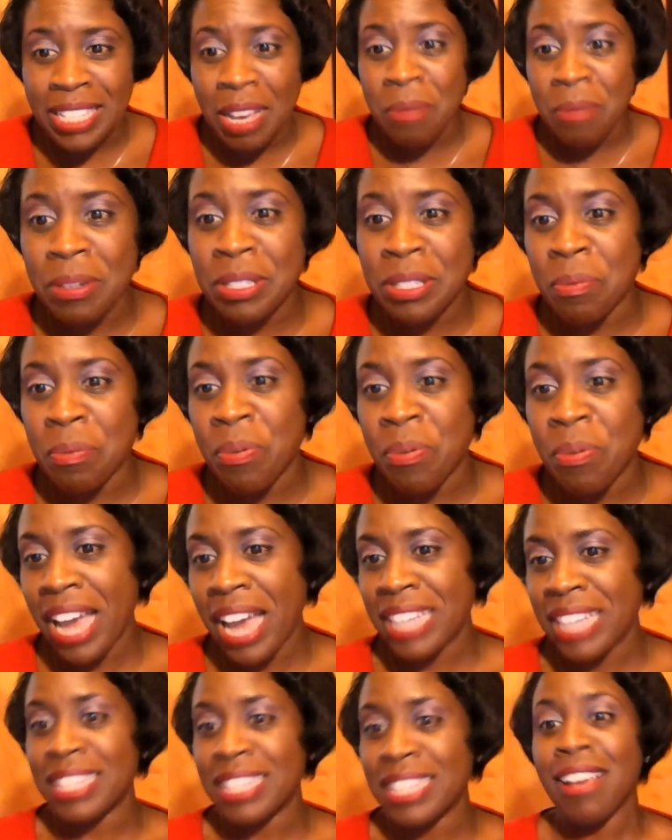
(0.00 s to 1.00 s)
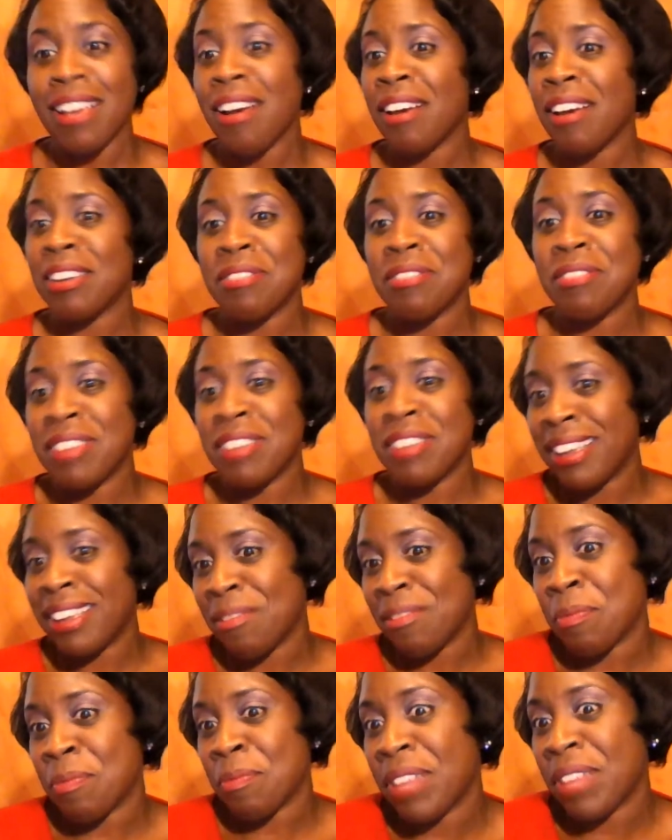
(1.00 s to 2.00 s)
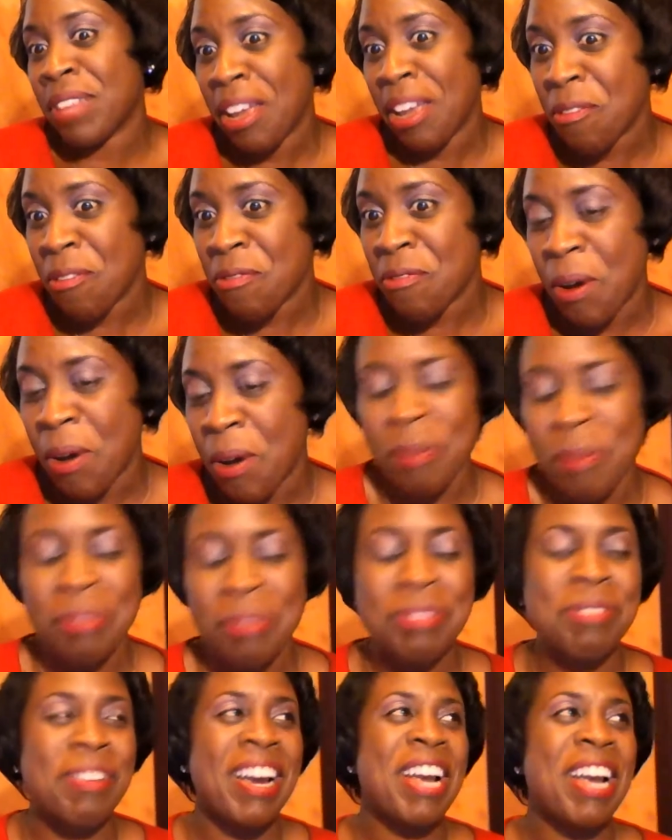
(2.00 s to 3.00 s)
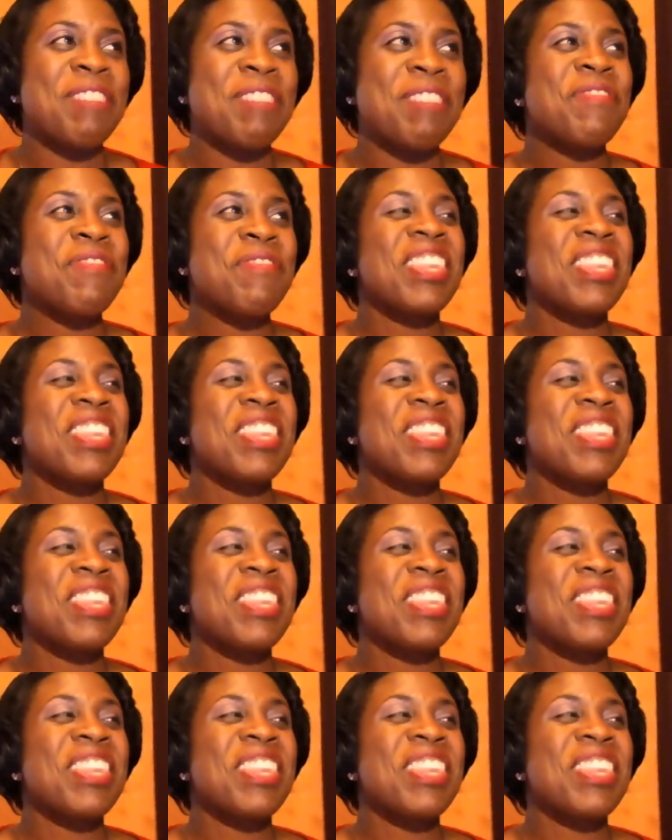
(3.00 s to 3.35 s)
I surprised. I thought all you did was play on phones, right?